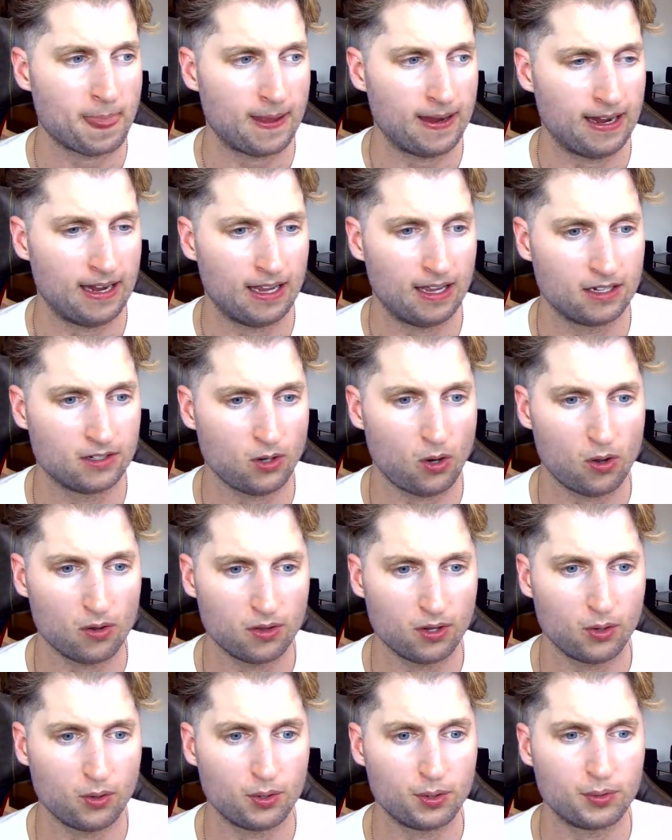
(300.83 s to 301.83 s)
And
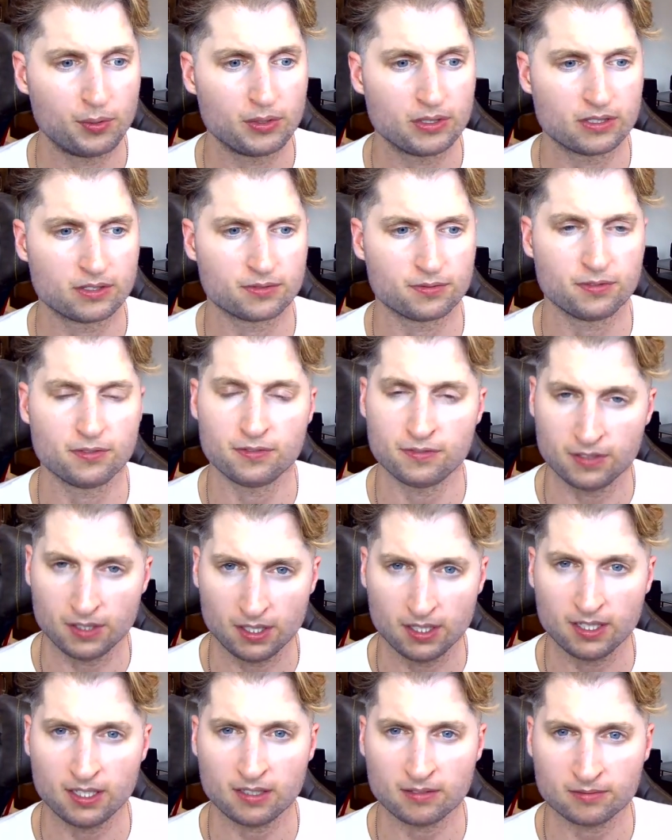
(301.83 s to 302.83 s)
although it was
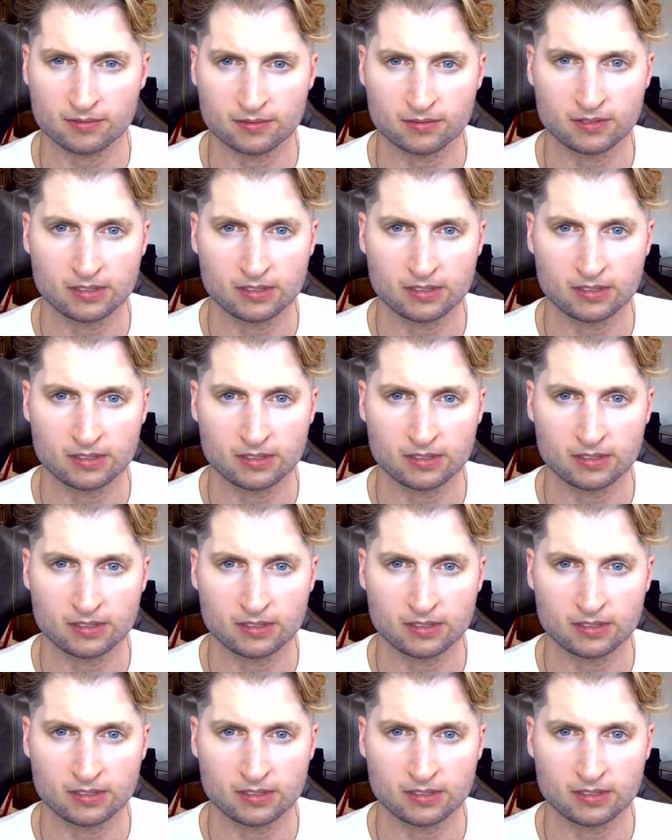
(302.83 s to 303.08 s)
fulfilling